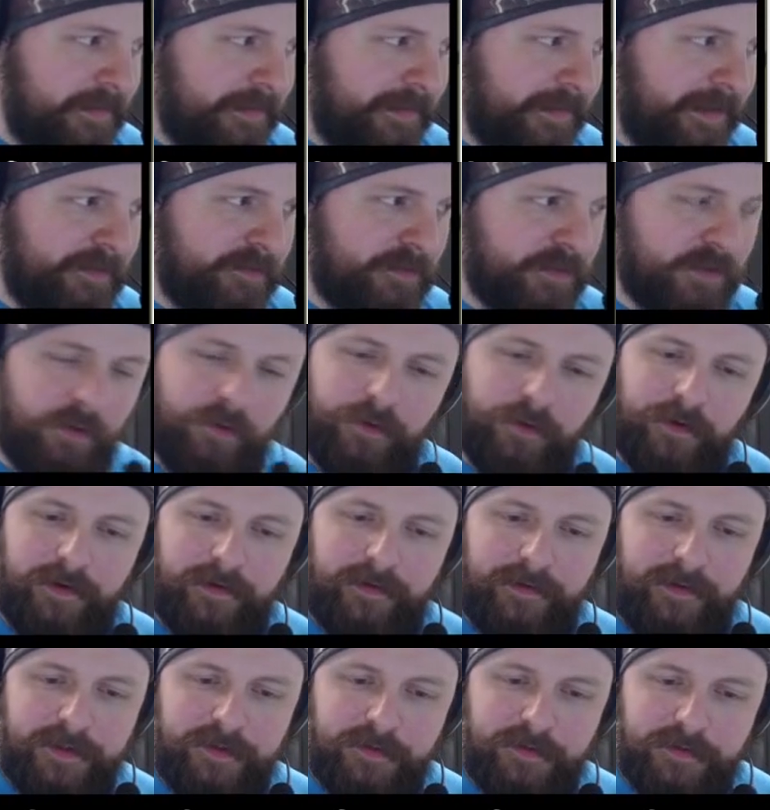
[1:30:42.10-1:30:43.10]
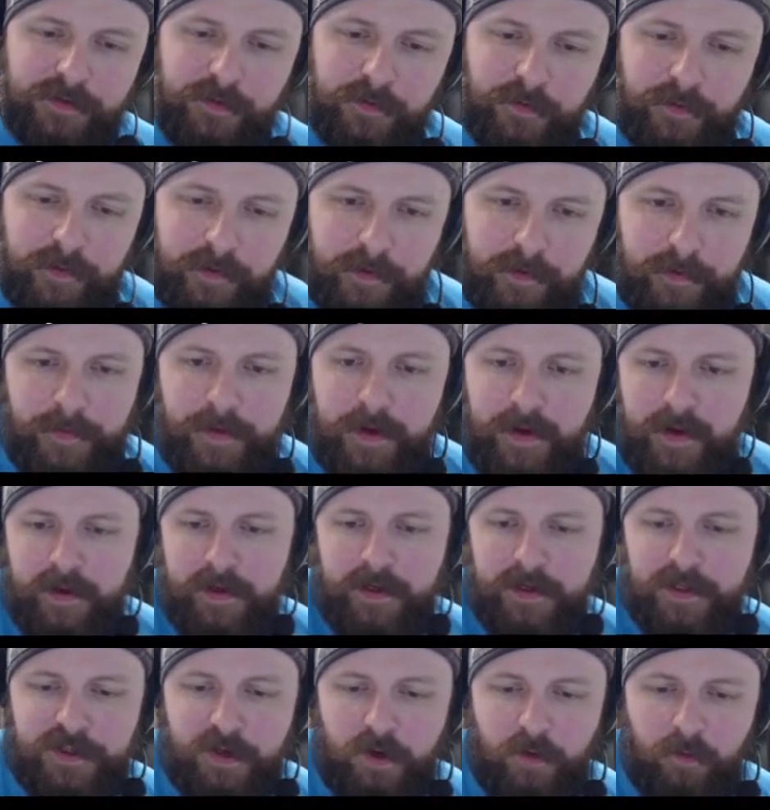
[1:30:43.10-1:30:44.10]
That's what's going on. That's what's going on.
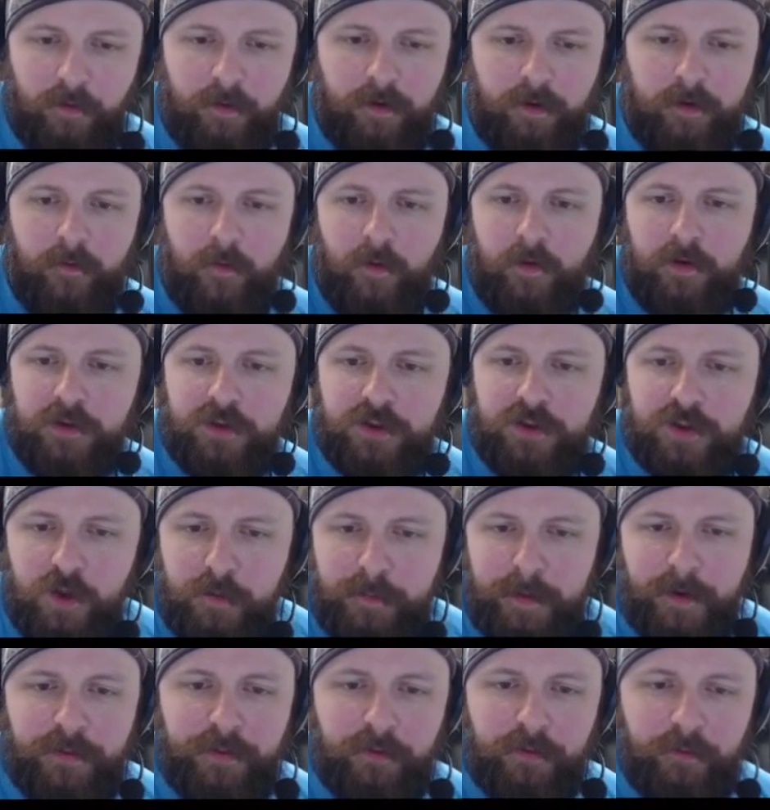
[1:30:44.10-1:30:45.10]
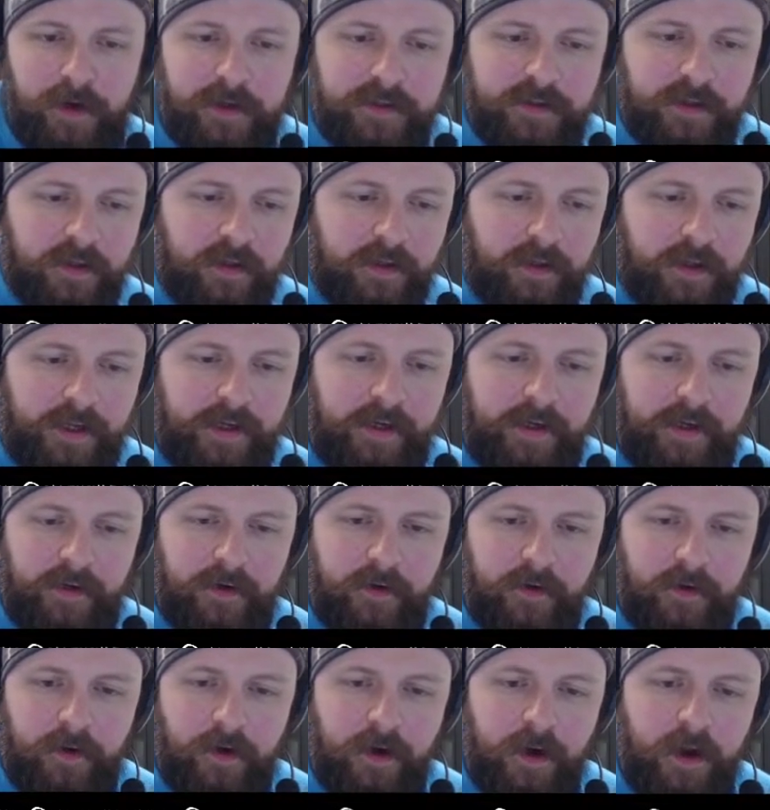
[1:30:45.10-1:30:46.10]
So, scoop out the rest of the light
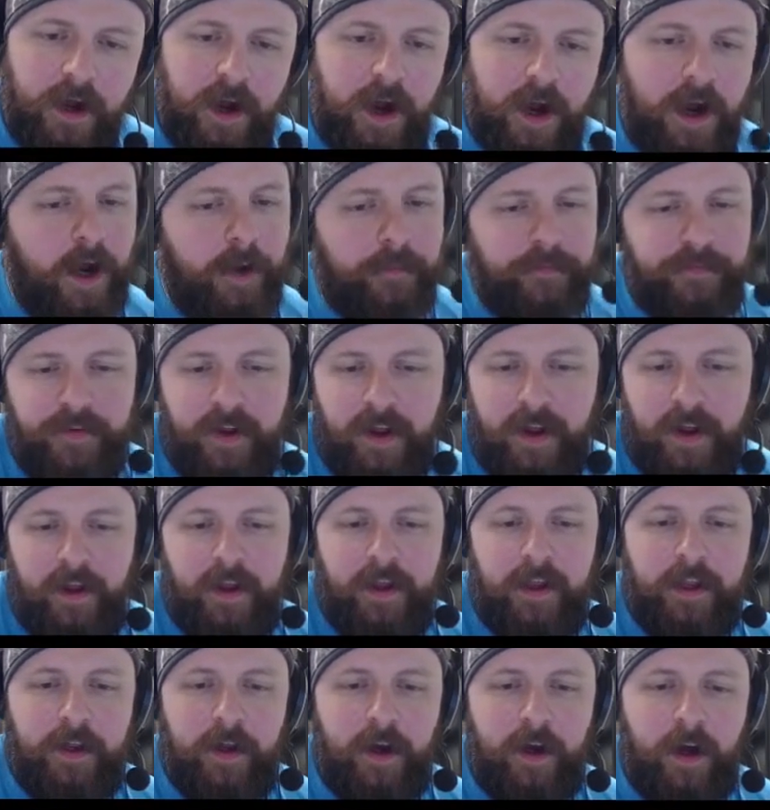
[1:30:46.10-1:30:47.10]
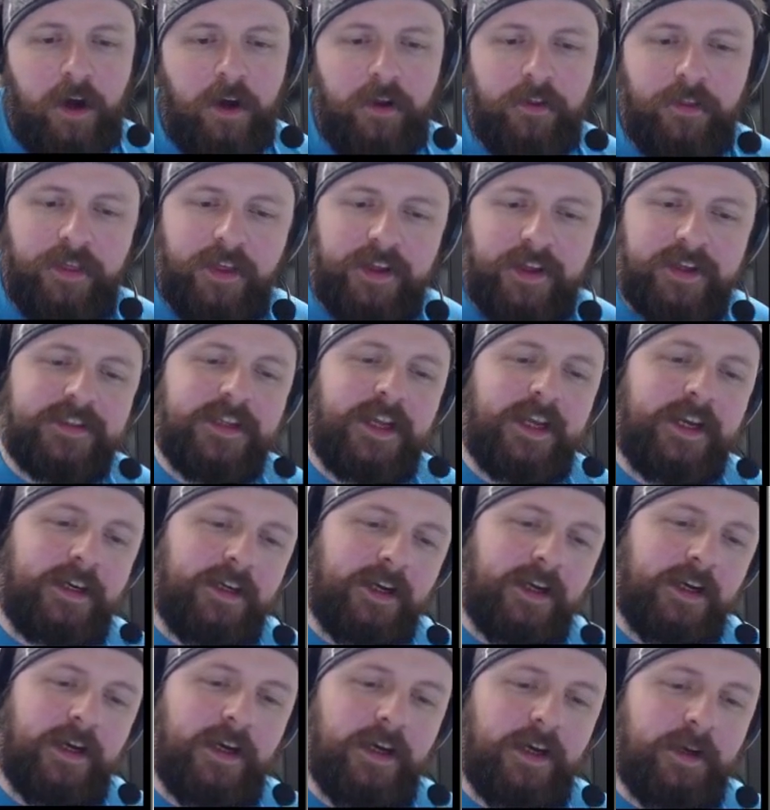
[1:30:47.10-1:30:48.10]
here. On things like
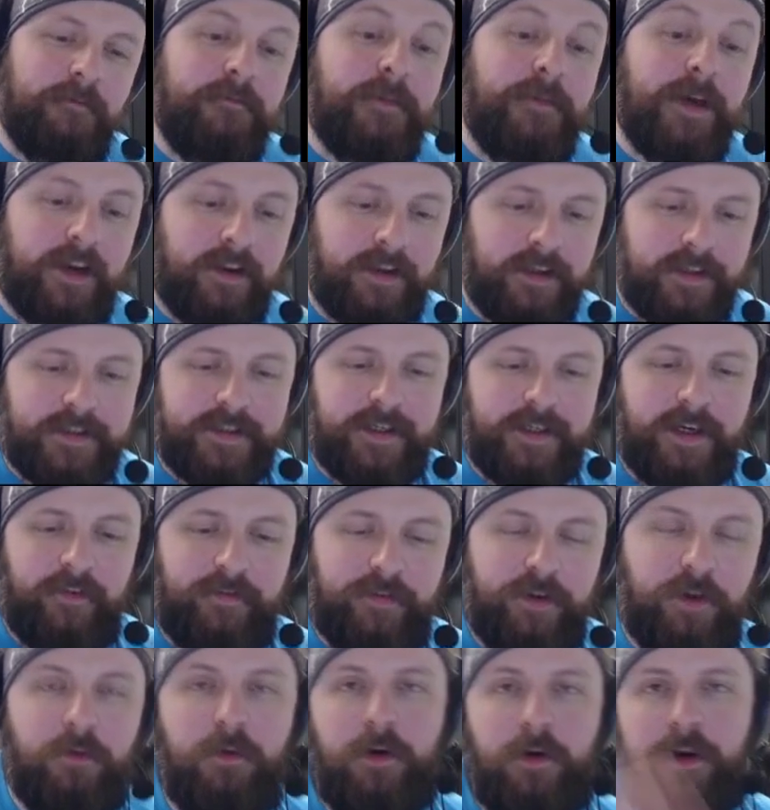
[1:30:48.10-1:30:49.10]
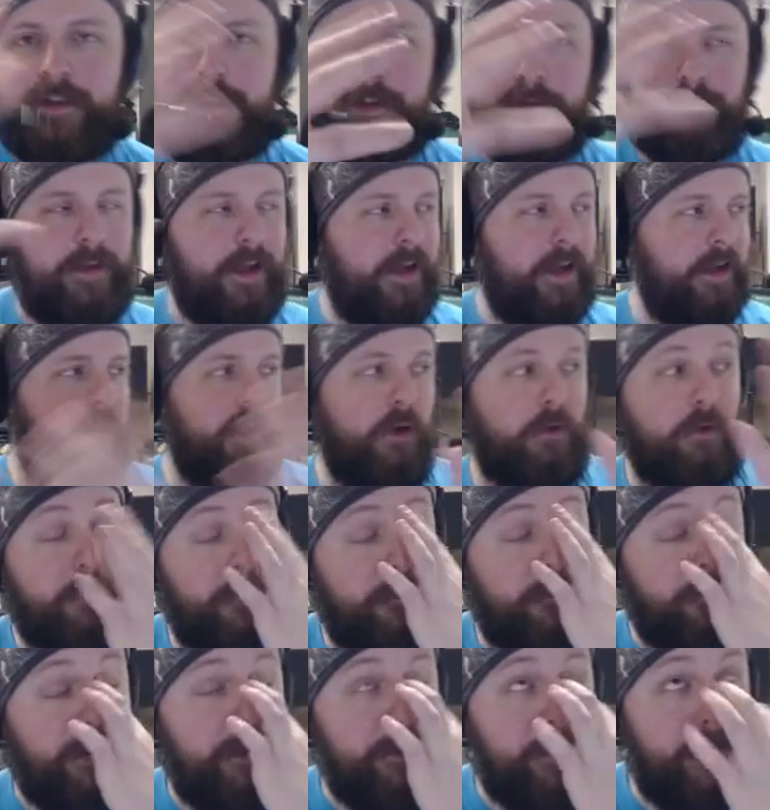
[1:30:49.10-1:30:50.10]
metal and stuff, you'll want some like
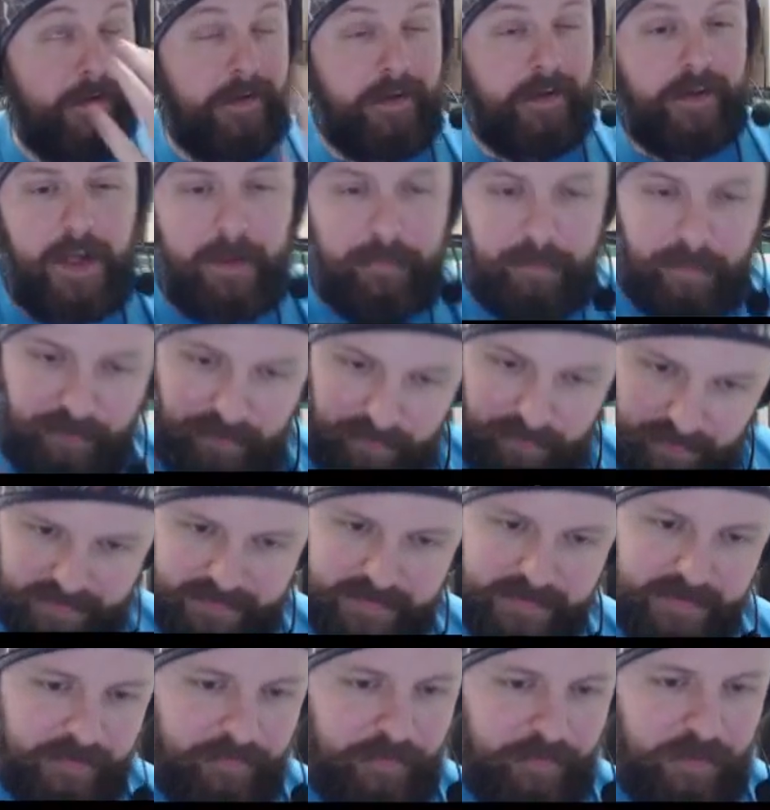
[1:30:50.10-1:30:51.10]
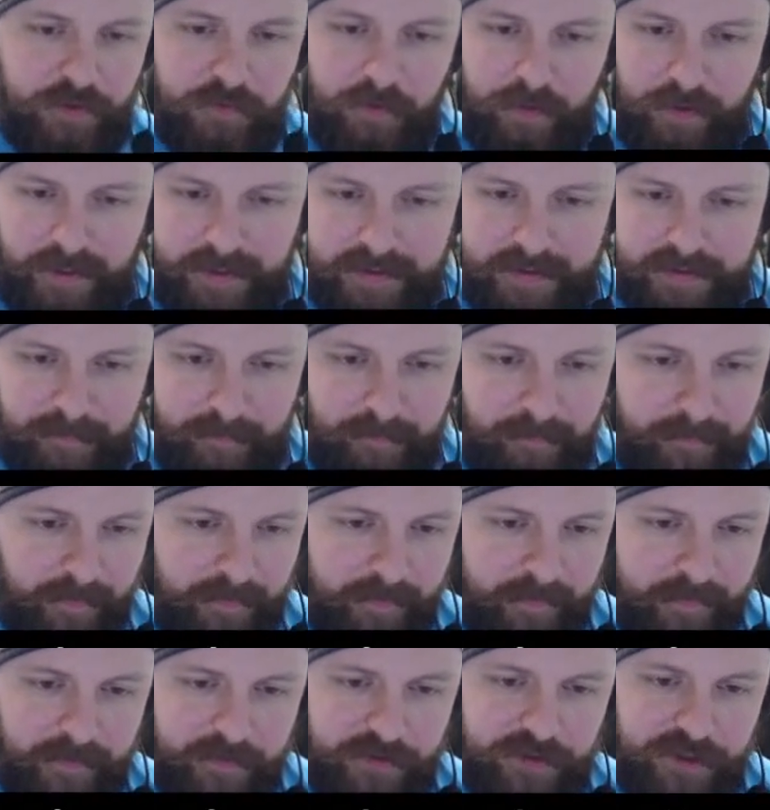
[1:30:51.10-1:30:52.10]
rebounded light. But this, if you just want to get some
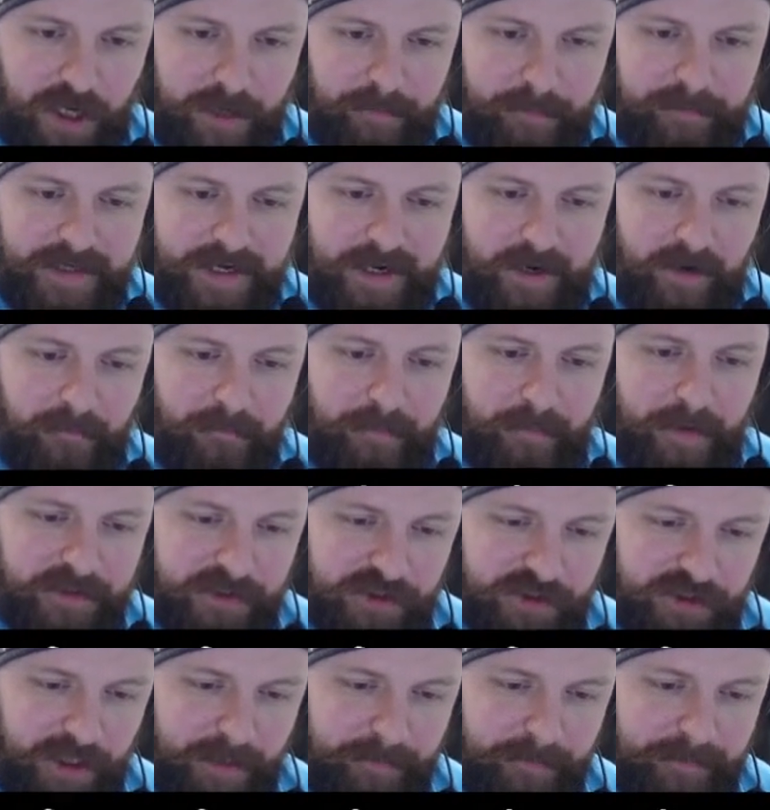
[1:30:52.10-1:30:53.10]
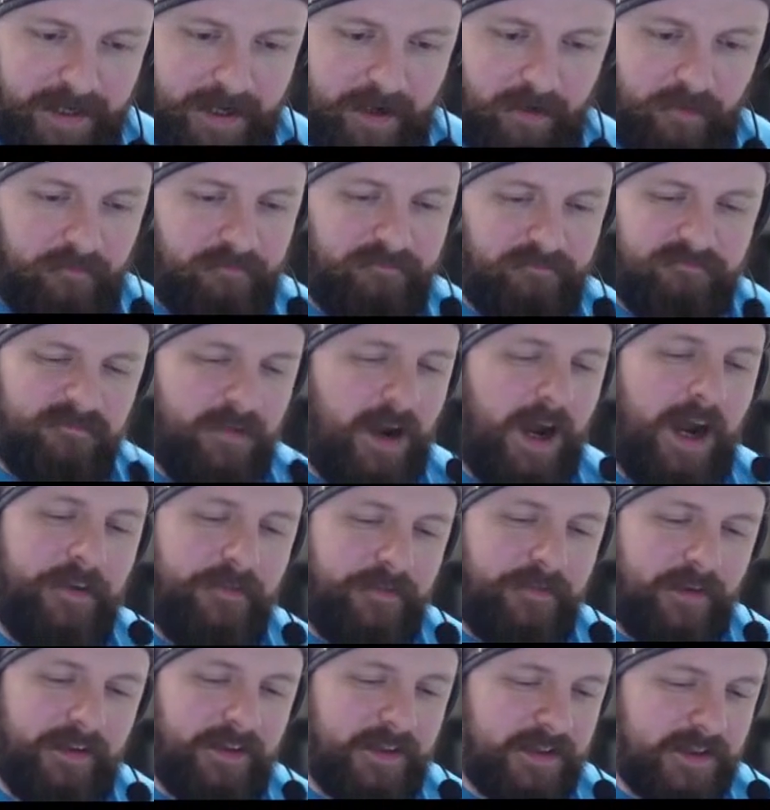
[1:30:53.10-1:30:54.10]
shape down, basic shape down, I
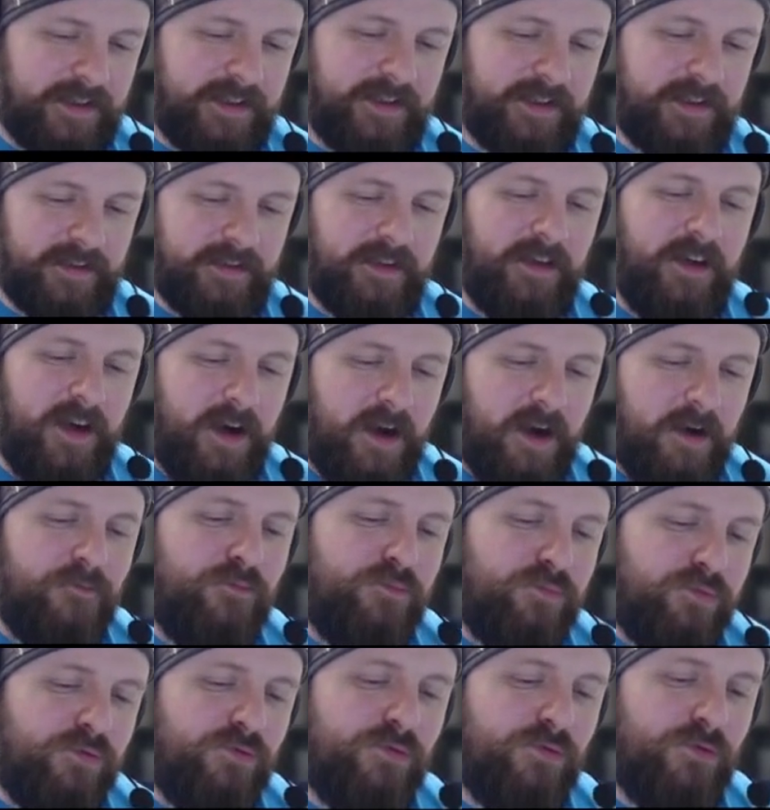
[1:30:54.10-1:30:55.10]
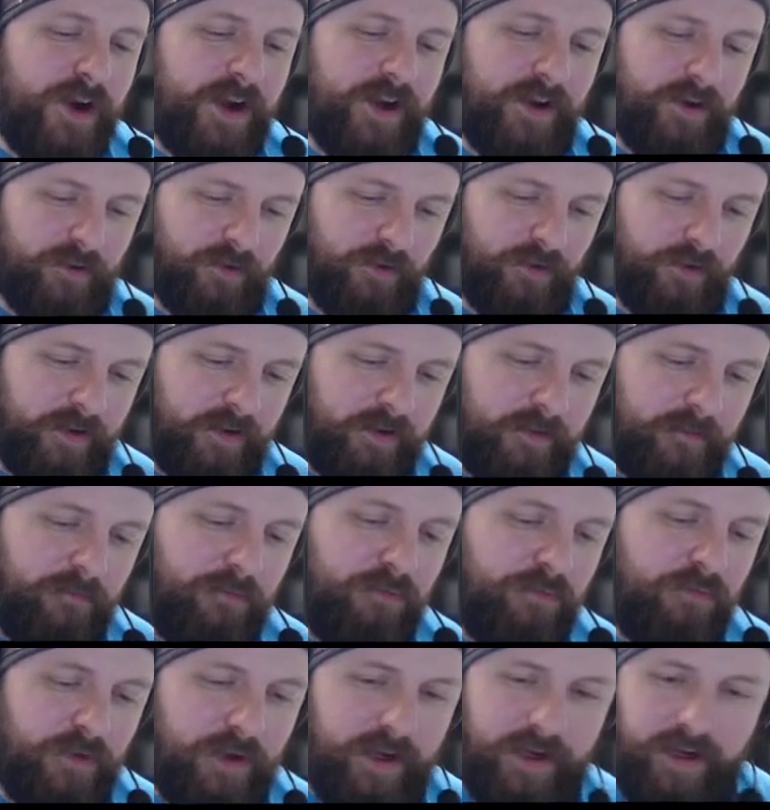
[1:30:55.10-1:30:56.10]
find this is pretty good,
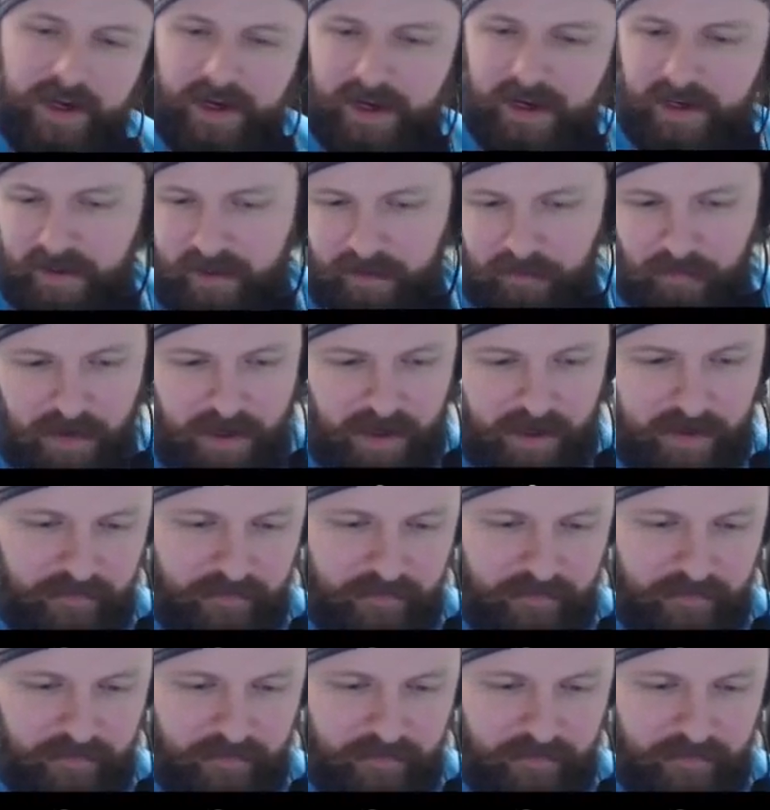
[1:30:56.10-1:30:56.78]
pretty handy way